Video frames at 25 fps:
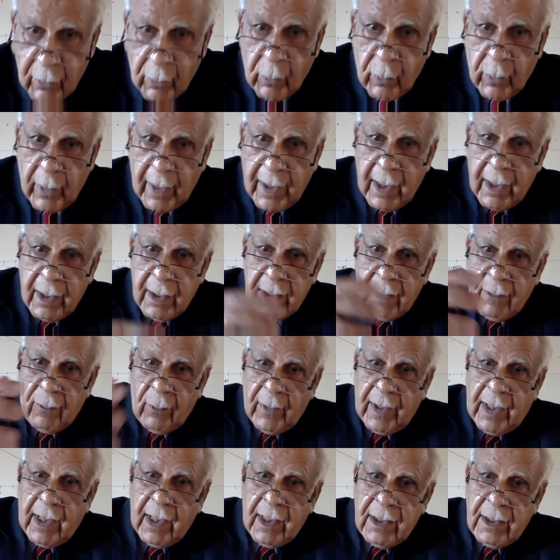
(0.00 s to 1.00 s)
When the
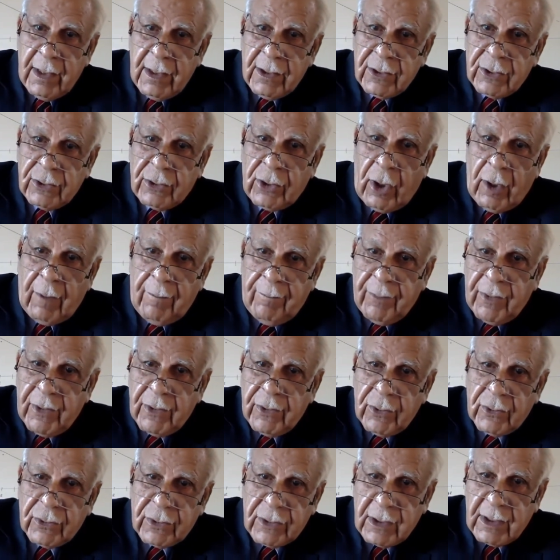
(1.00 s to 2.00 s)
well stopped
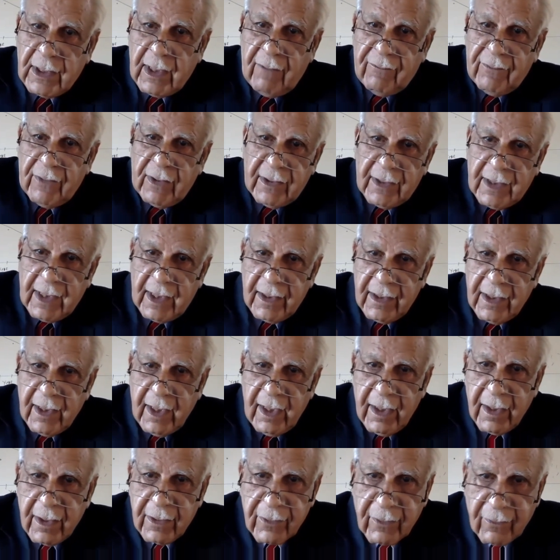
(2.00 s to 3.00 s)
producing after 10
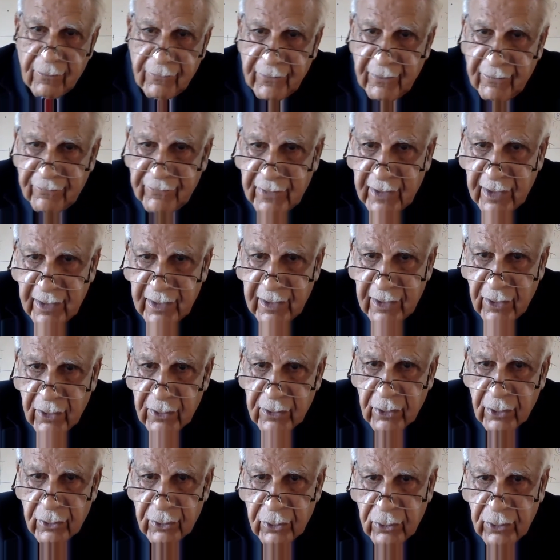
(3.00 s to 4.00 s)
years, or 15
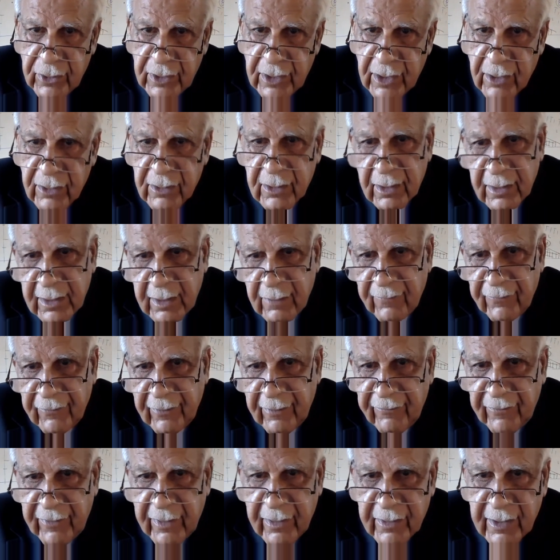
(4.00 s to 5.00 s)
years, or 2 years,
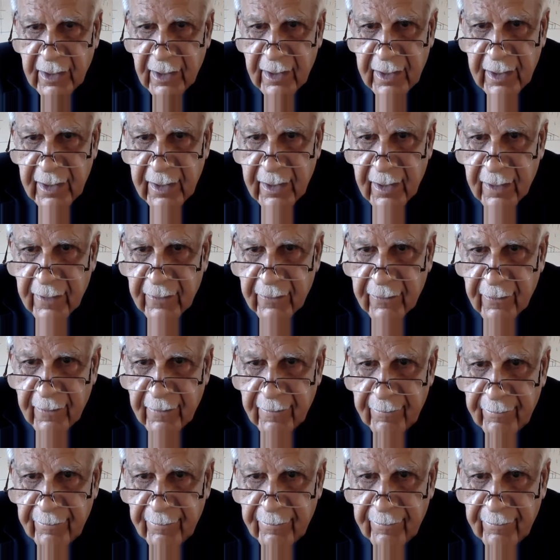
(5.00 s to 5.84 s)
or 30 years.